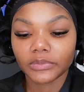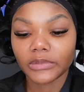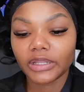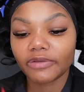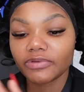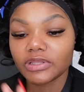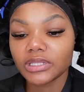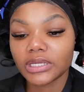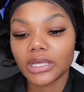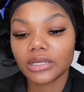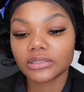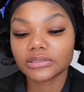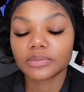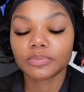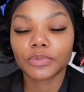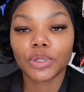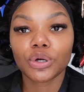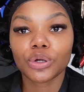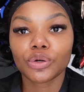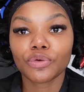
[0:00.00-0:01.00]
everything else
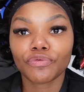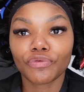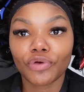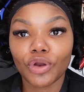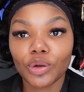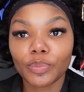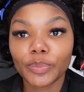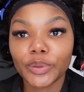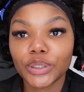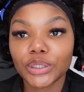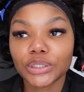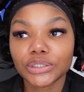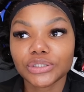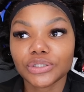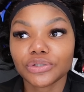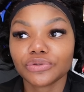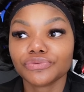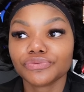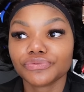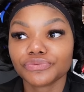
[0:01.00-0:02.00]
I'm not gonna vlog because
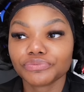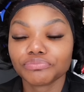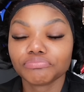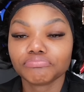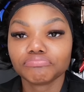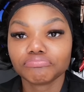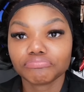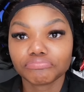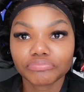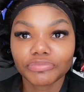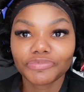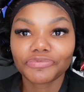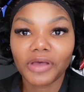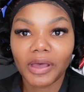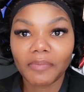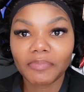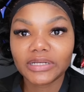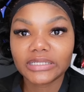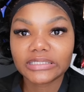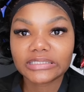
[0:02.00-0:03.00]
of
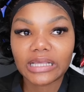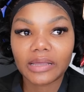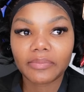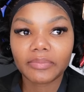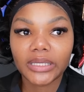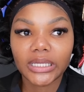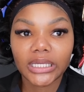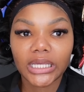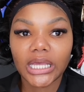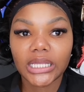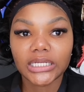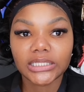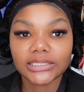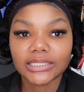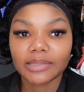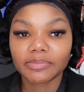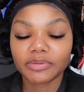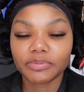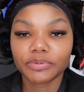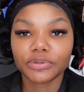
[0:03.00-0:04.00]
families coming and
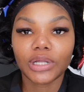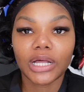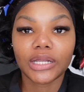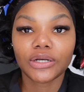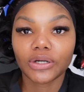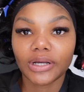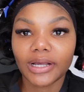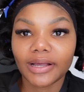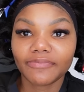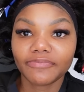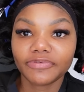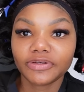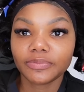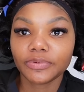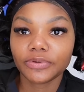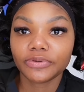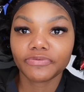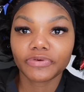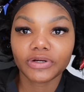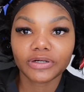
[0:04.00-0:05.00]
some people are not
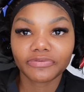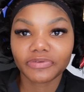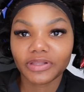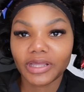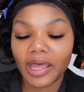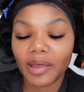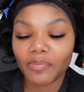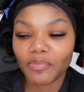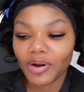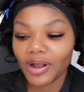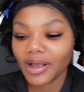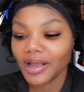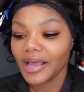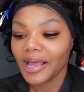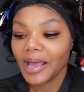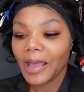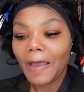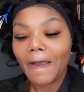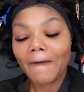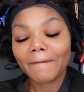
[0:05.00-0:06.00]
comfortable in front of the camera.
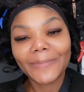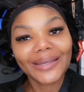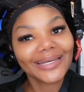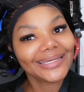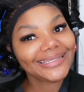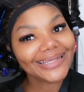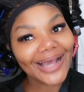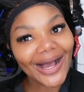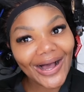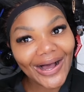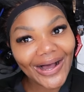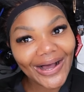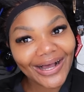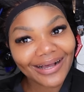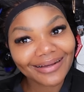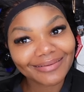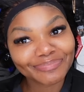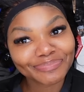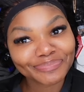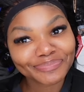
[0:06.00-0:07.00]
But
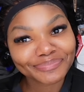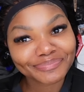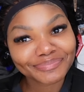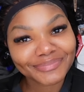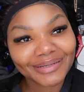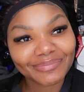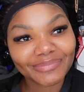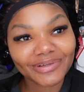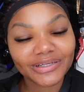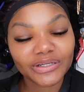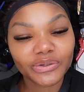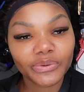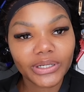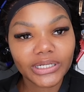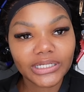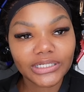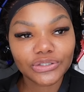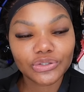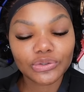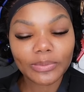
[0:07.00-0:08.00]
yeah, I'm gonna
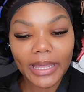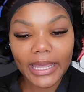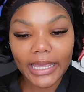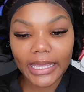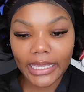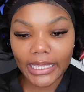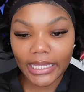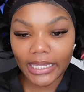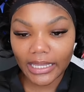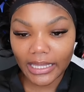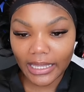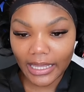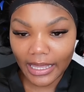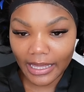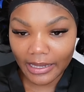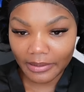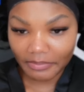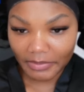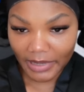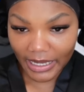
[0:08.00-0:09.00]
quickly do my hair
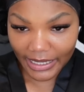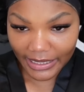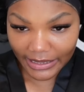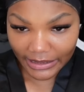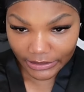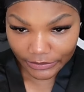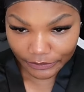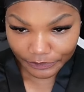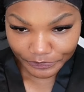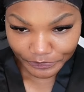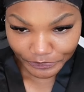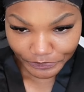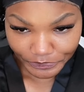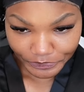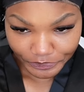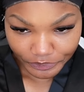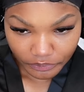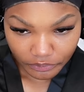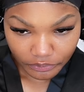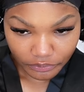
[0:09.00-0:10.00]
and my
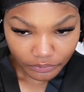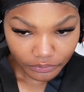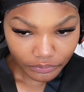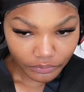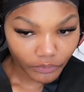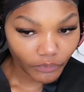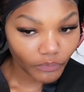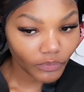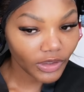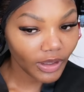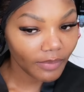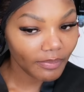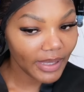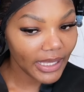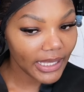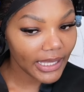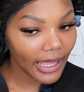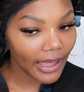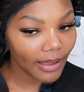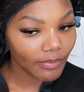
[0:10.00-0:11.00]

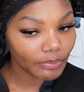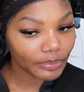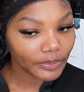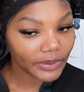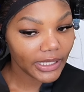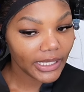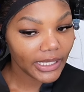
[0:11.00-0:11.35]
makeup